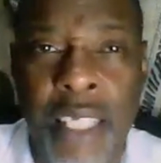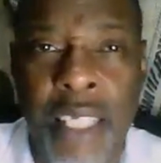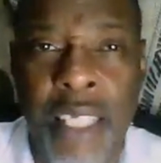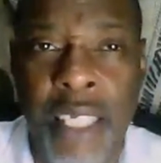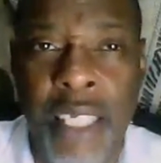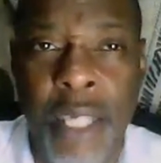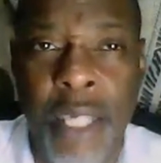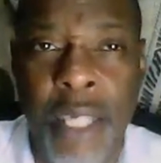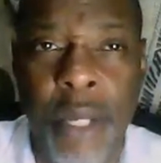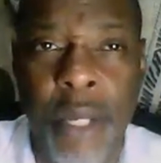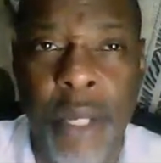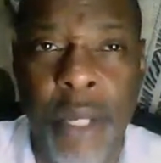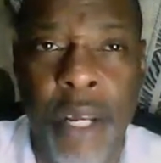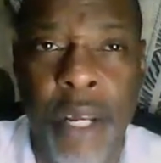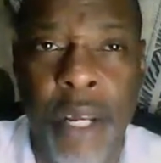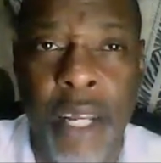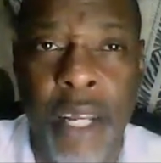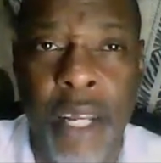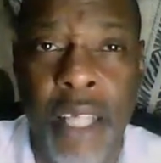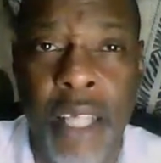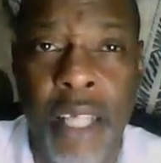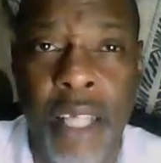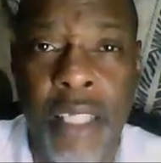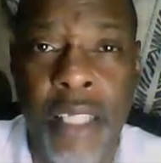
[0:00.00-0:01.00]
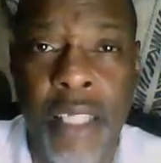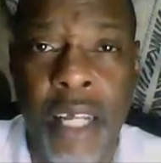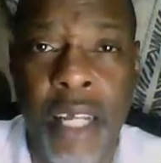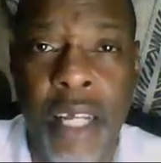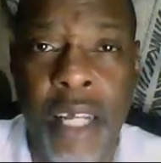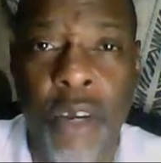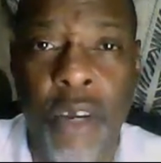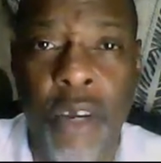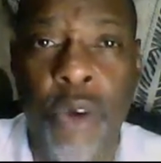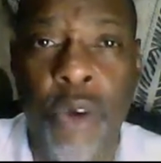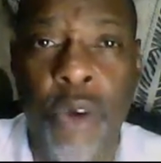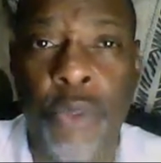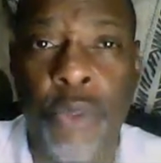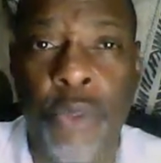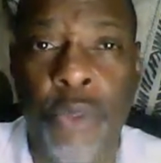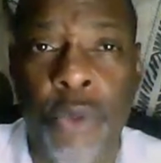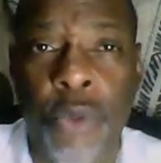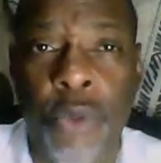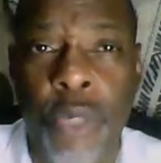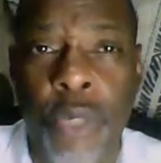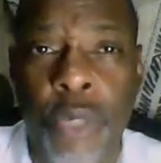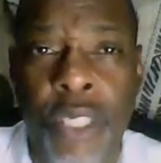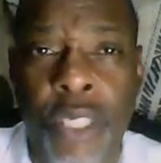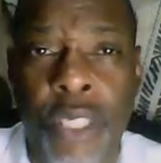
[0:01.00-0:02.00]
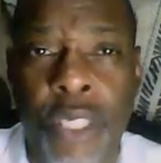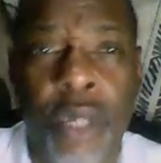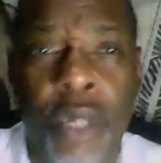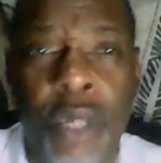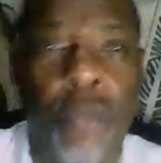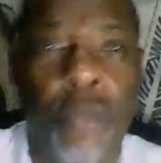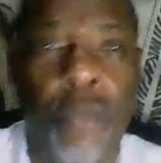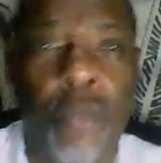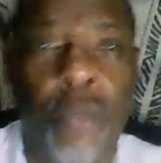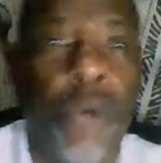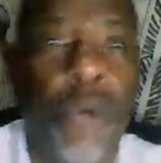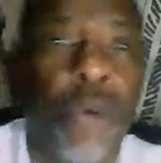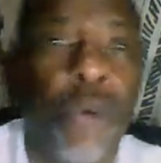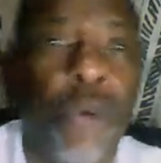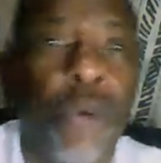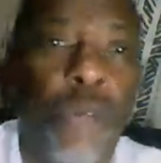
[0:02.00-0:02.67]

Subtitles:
these other airlines that go through Istanbul